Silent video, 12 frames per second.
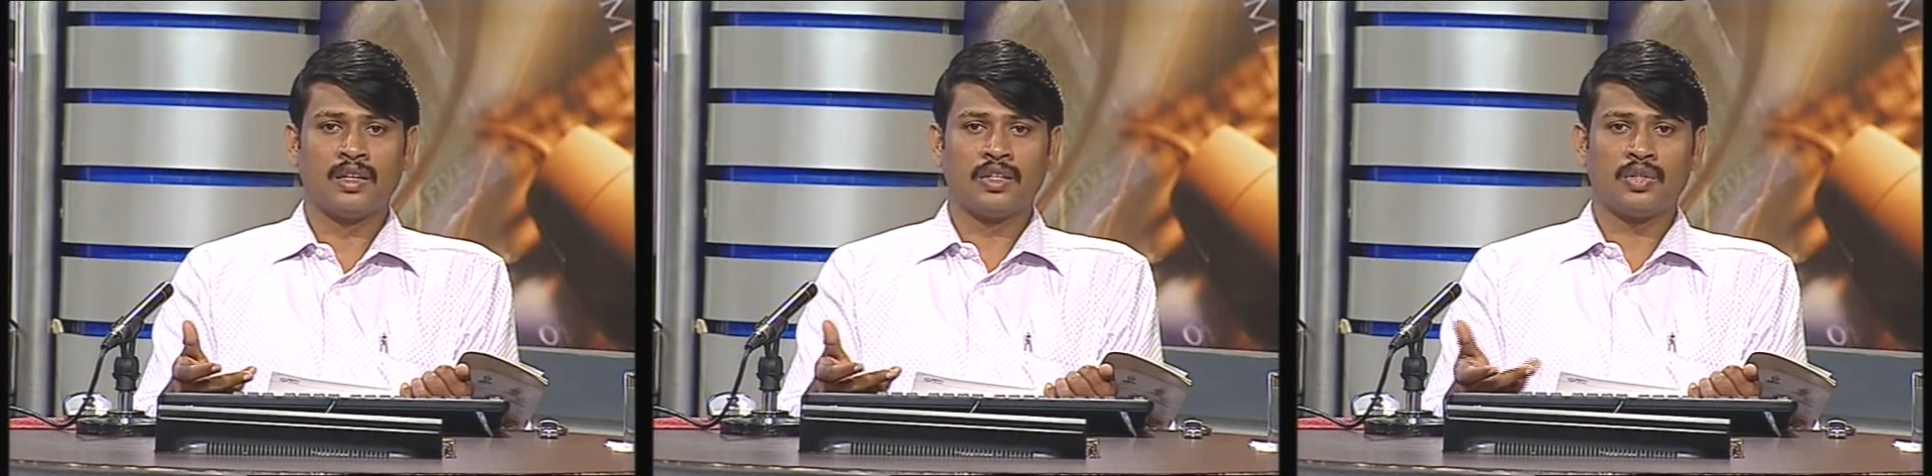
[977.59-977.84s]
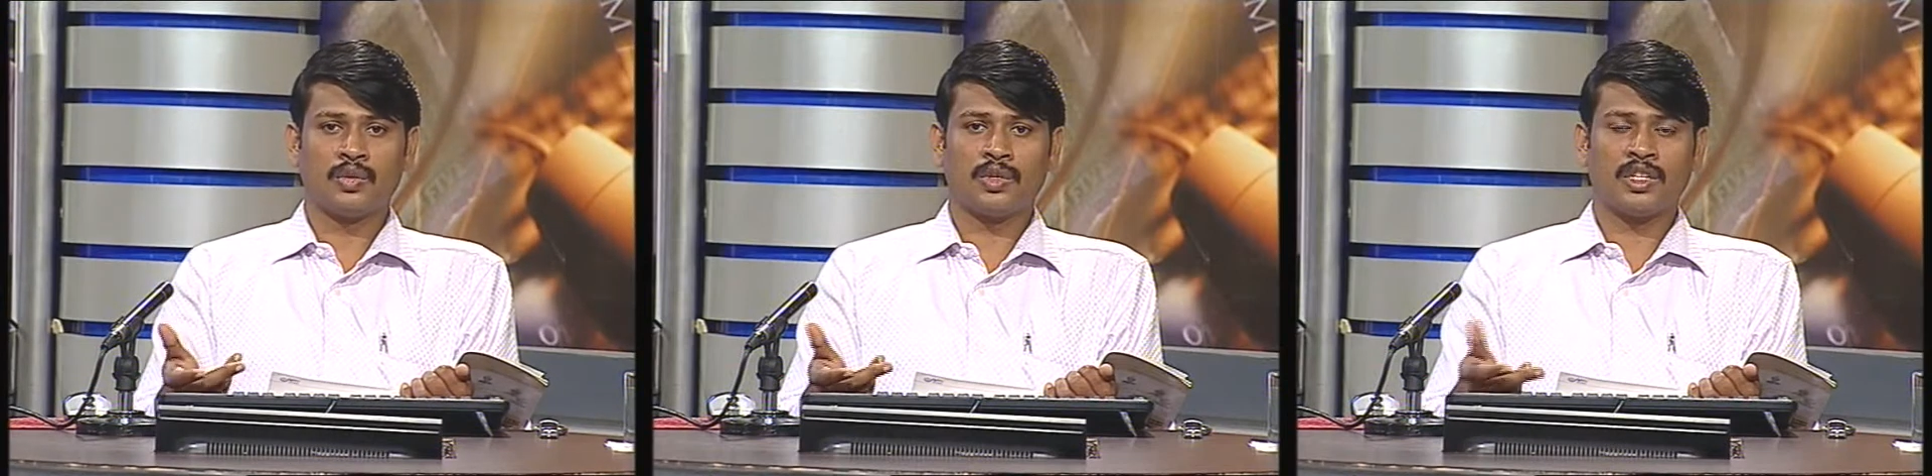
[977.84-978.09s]

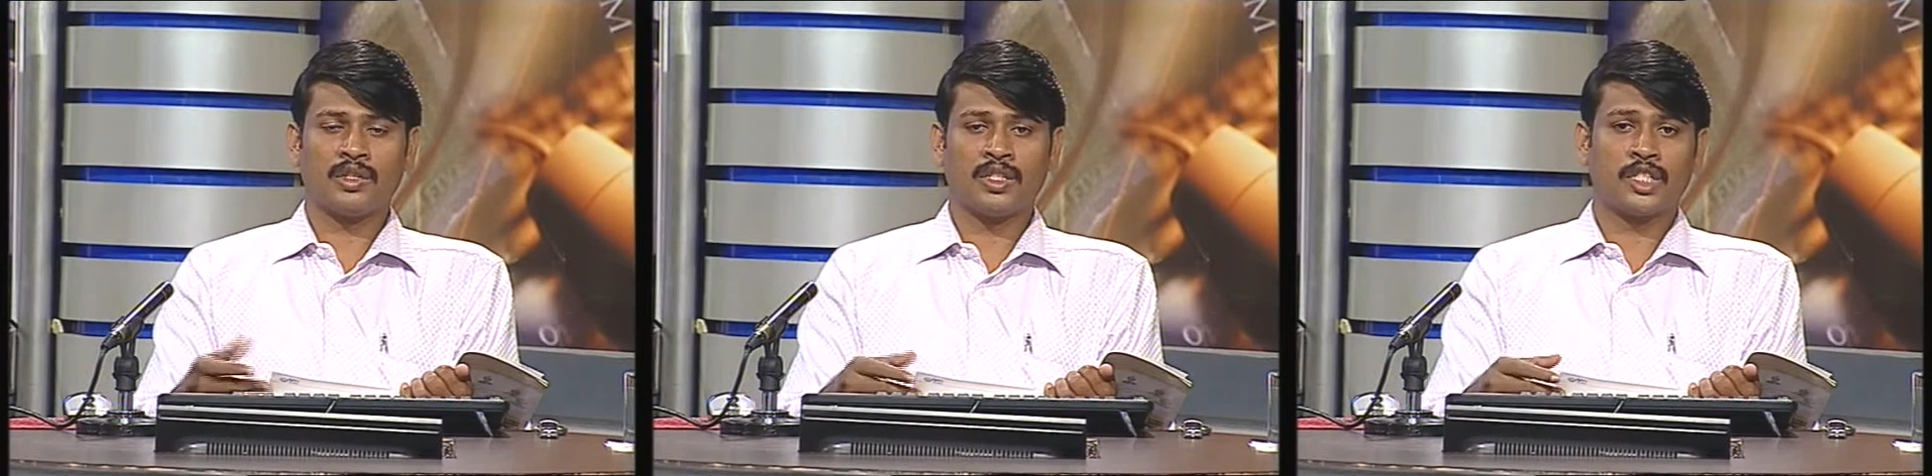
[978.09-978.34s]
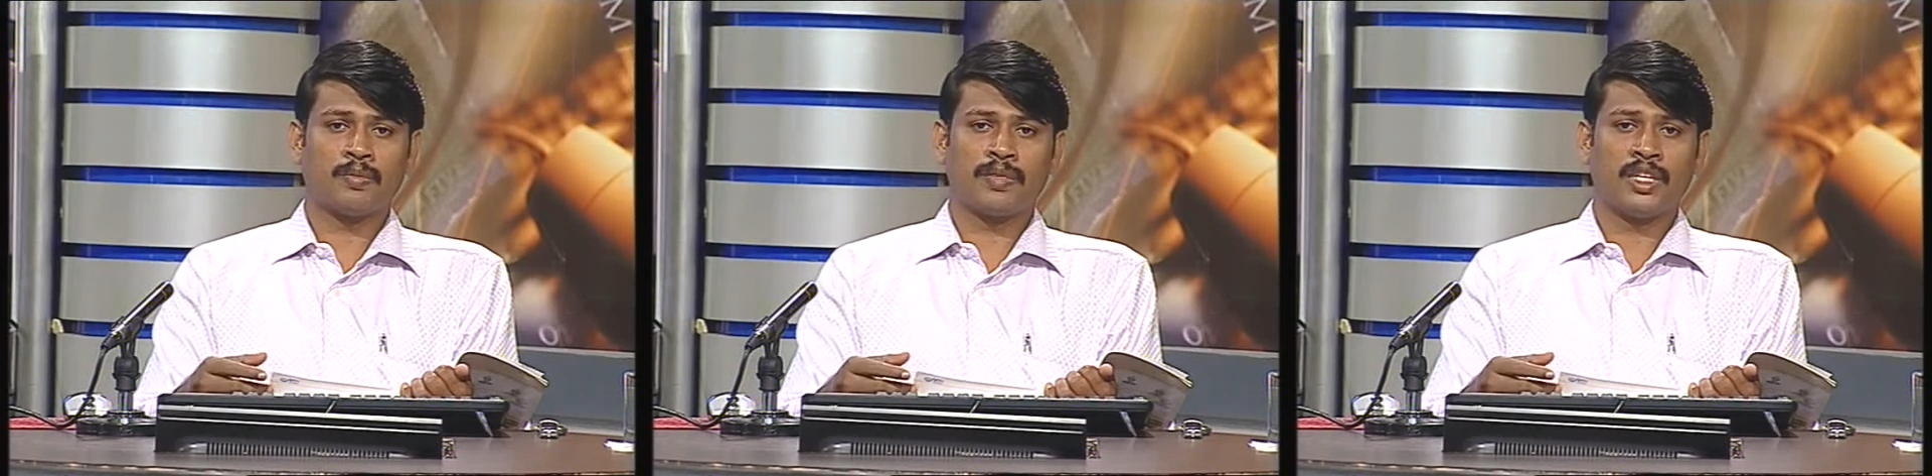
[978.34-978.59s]
through the
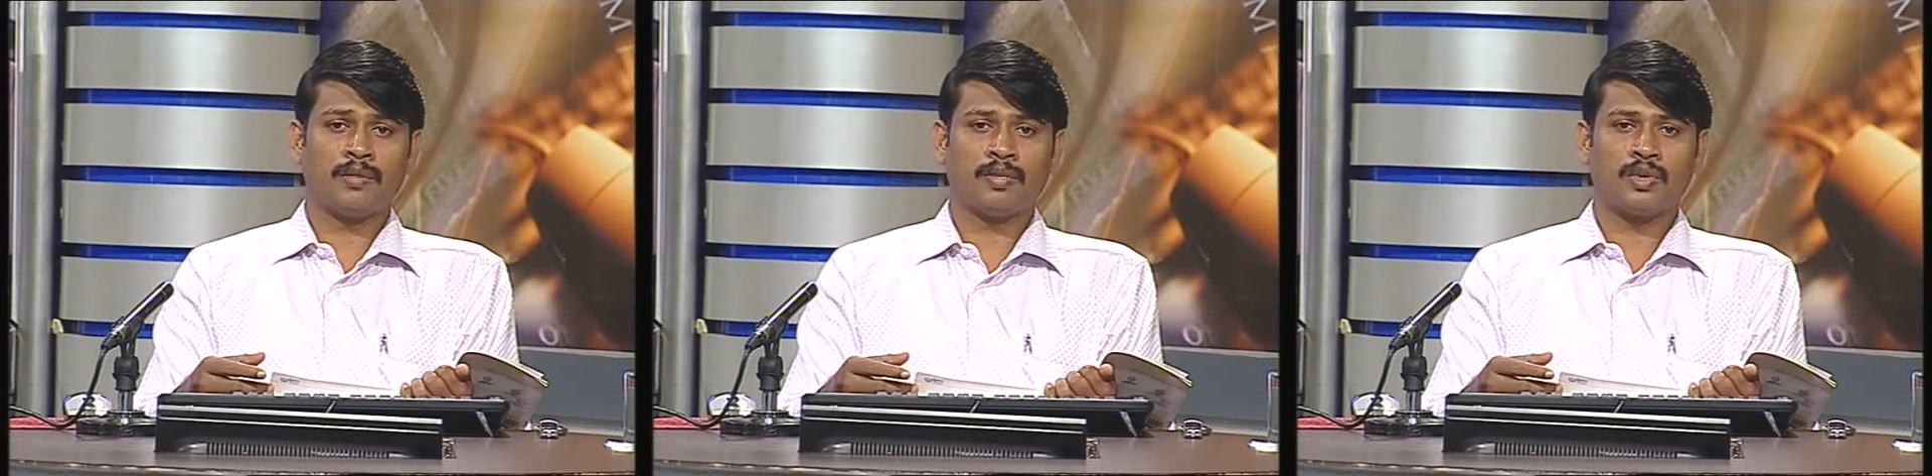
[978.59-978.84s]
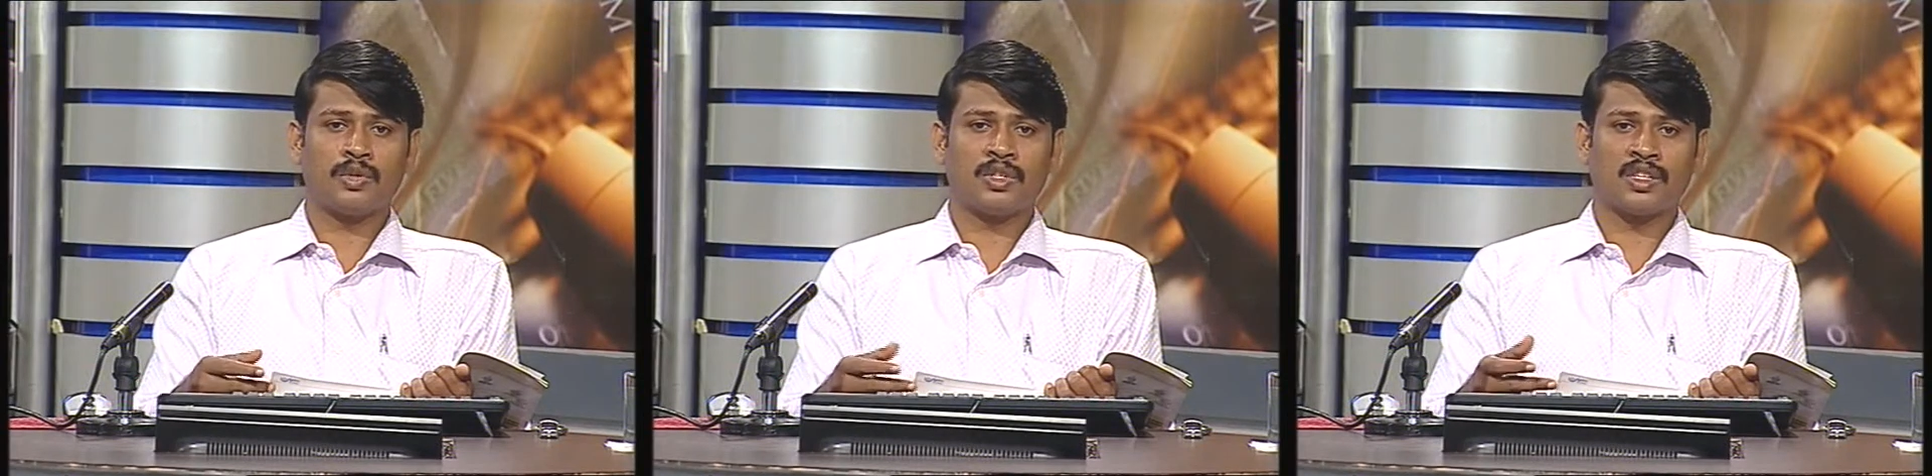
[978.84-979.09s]
speed
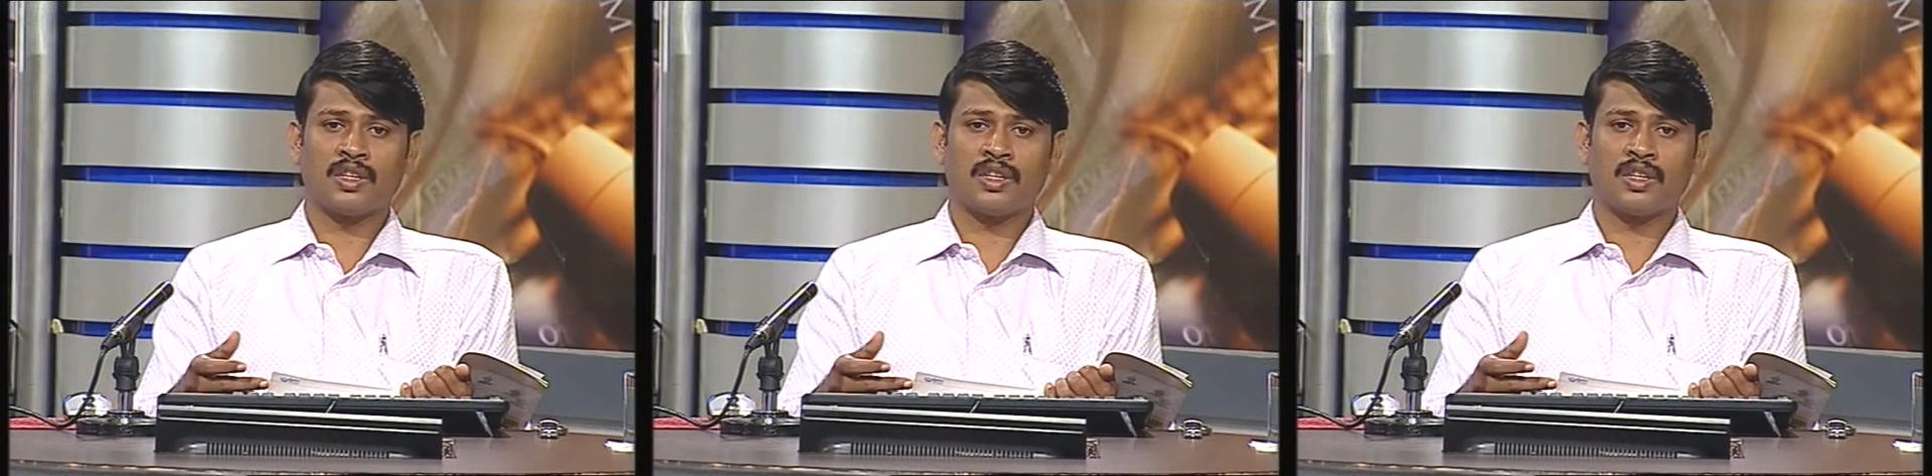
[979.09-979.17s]
post,